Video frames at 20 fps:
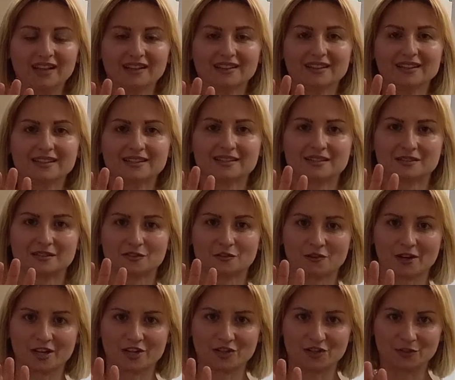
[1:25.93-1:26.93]
Let's
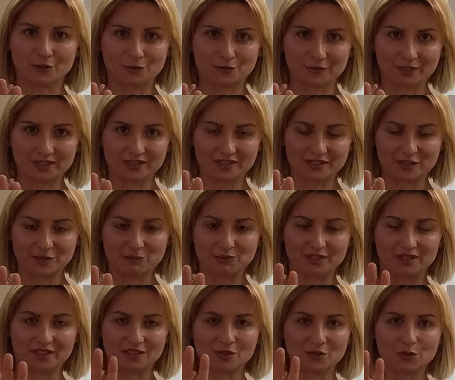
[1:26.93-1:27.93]
stretch the wrists a bit.